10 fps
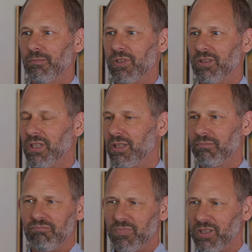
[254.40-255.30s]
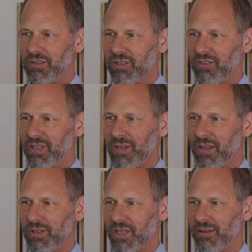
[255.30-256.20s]
Just getting, just
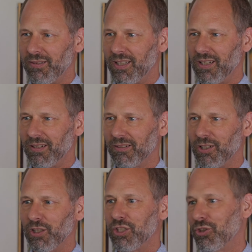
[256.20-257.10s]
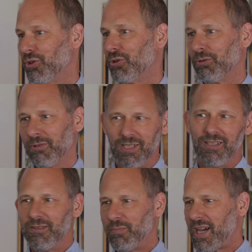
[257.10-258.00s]
having that collegial
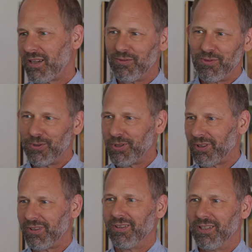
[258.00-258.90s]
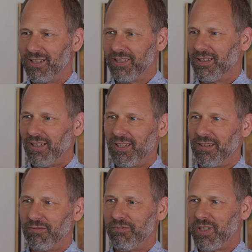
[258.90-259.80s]
back and forth
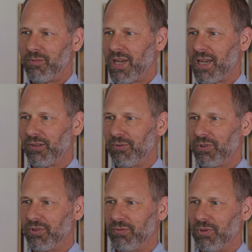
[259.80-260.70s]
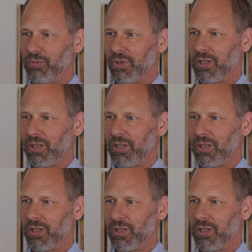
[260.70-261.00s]
feedback was really